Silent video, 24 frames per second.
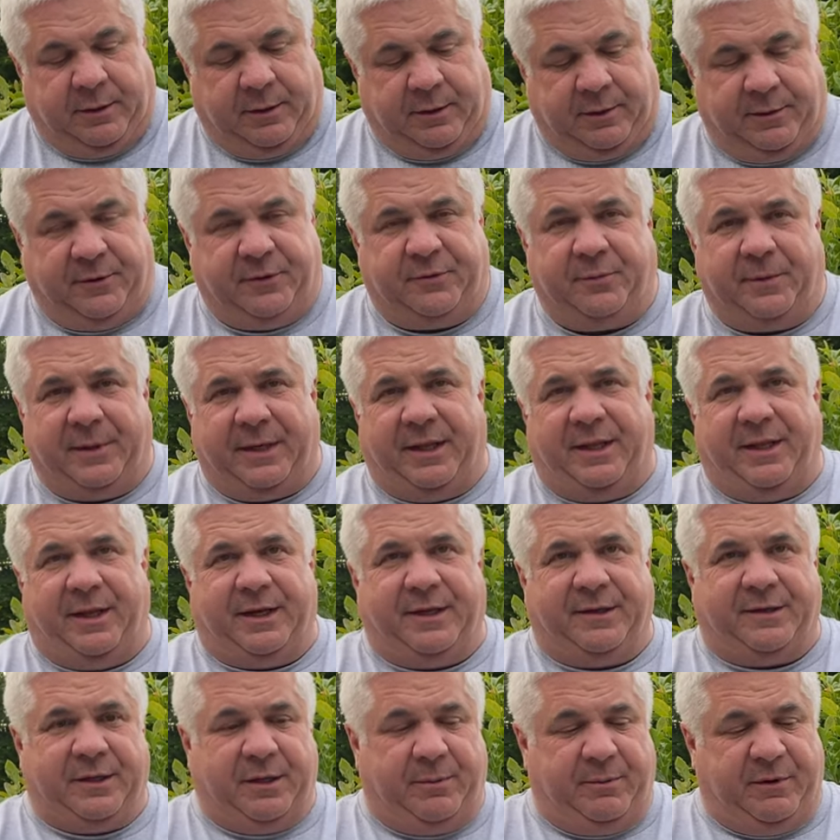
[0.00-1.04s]
This one I think
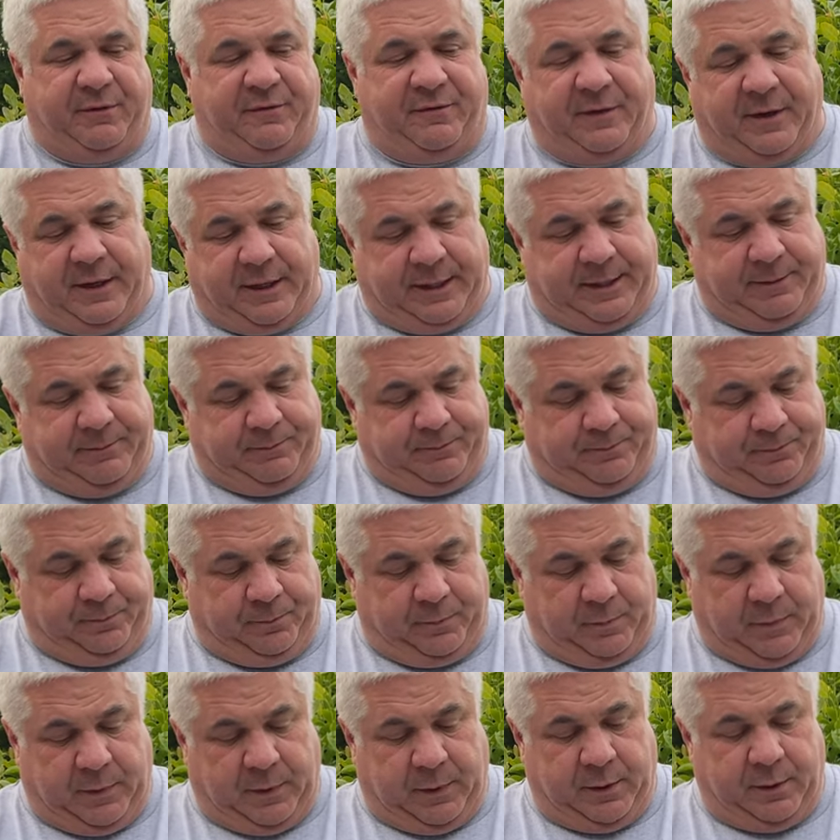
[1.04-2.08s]
is going to be fine.
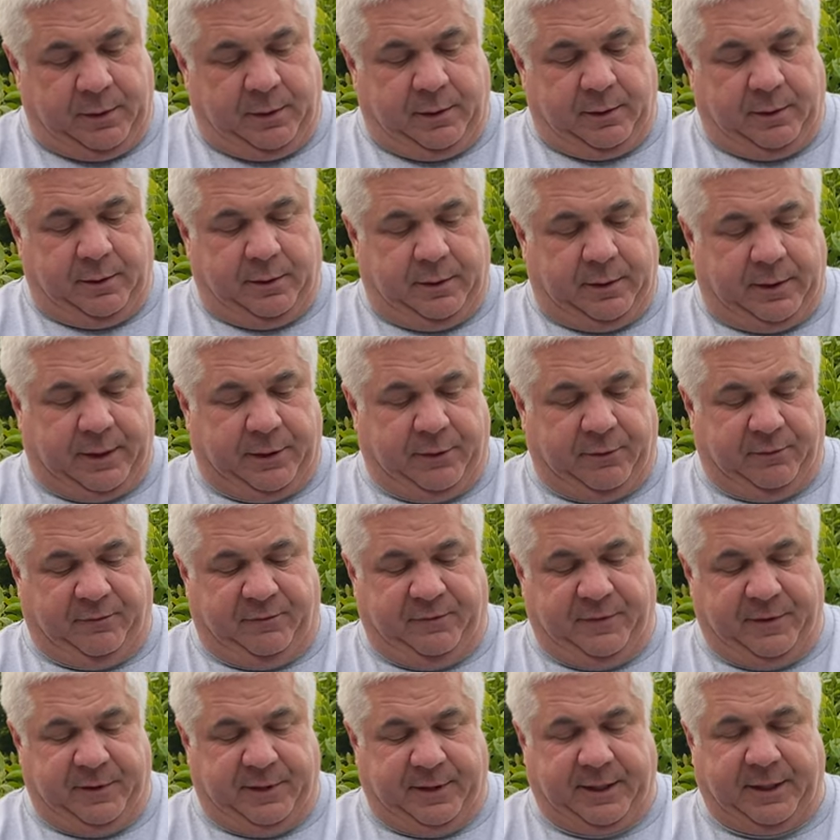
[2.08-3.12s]
I don't
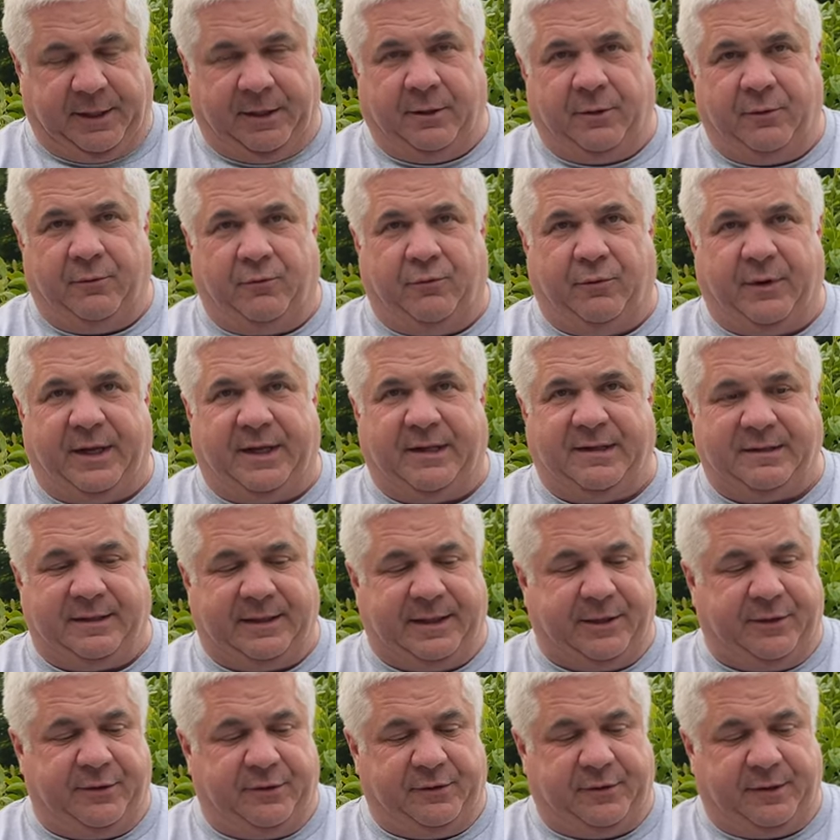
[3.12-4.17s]
feel any raised
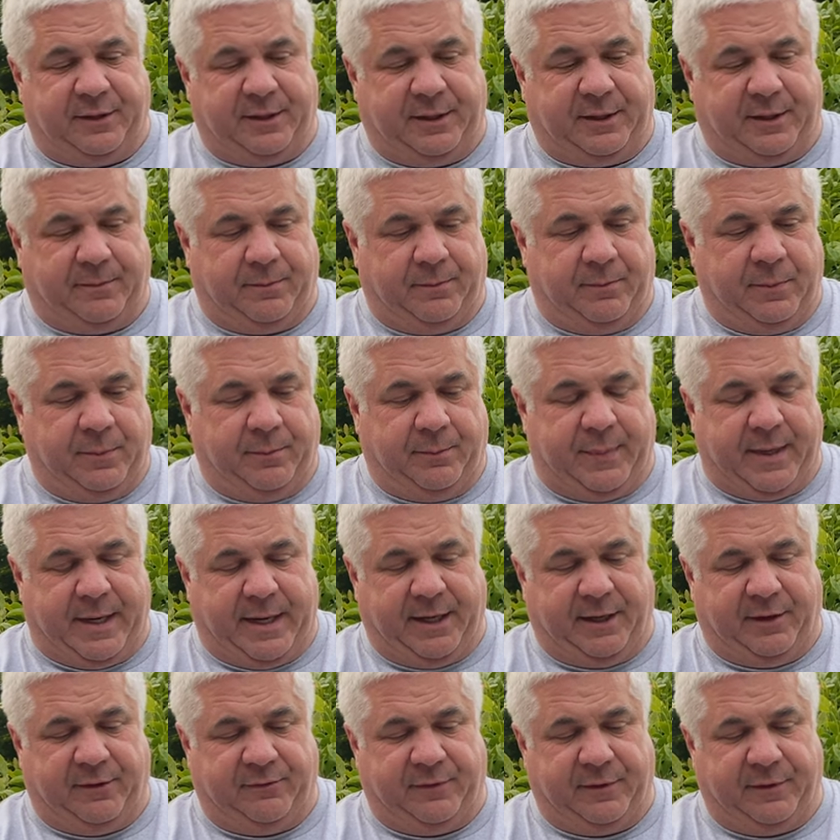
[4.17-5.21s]
letters. I think the
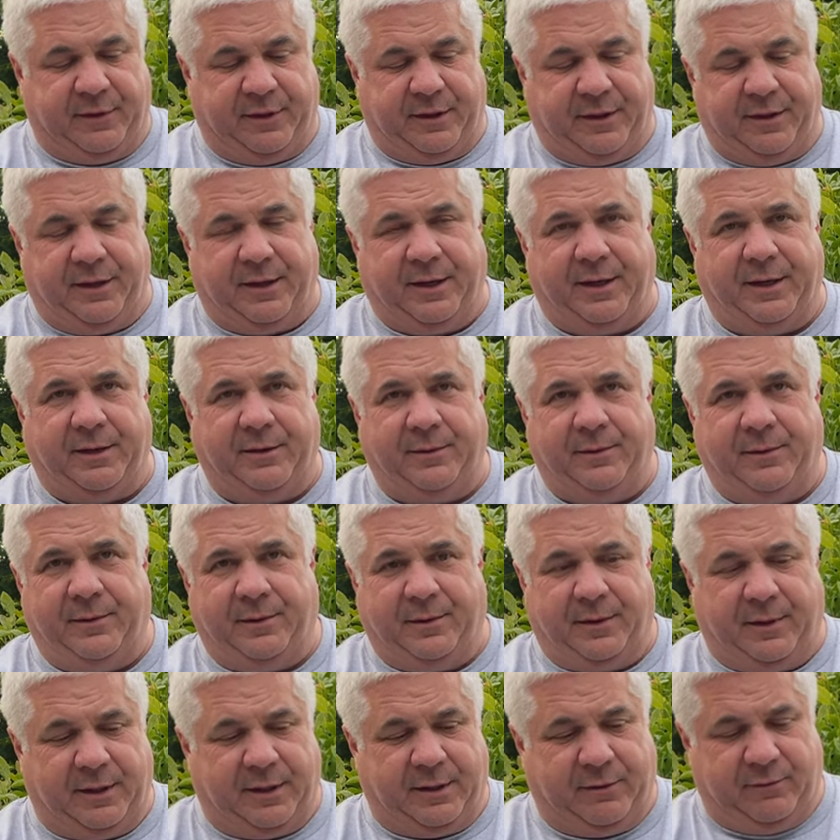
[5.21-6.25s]
paint is very thin
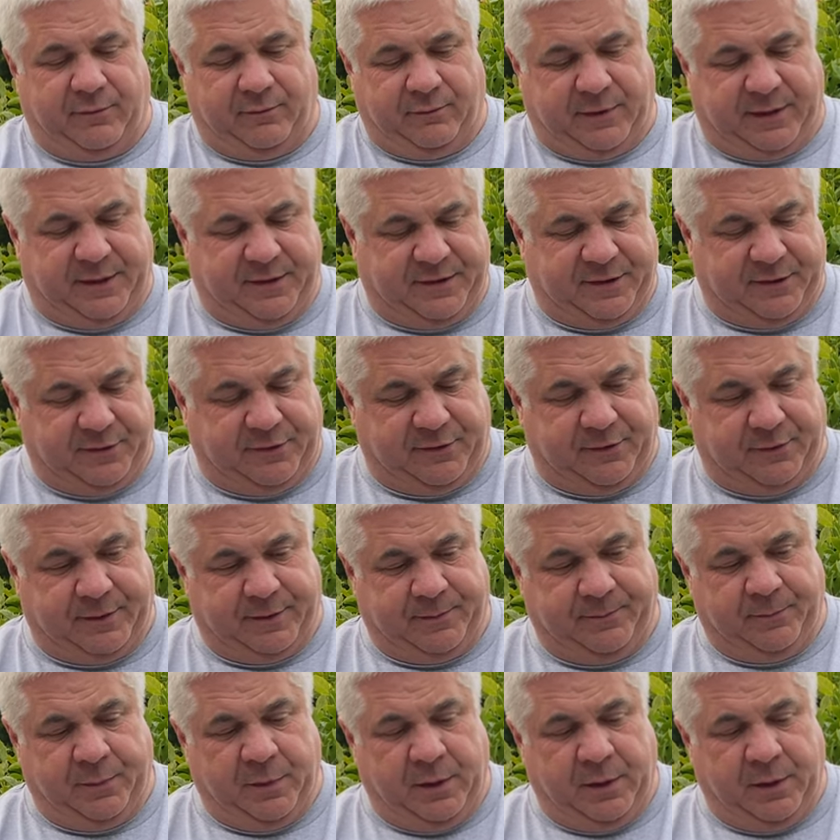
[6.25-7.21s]
and raised into it.